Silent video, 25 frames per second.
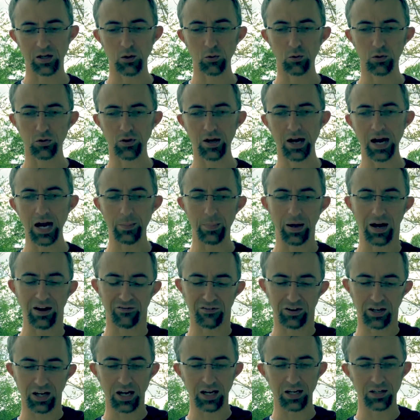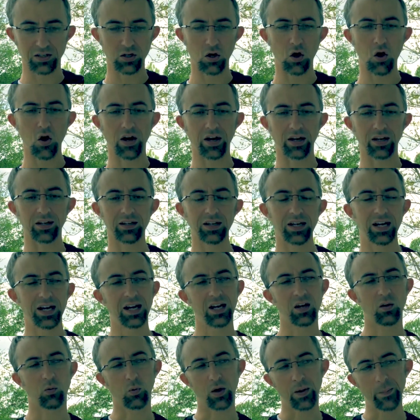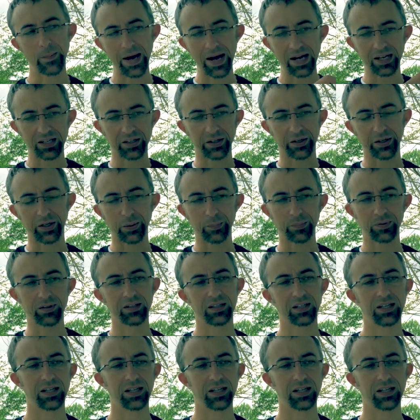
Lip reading: oh crap, I forgot a target. Went back up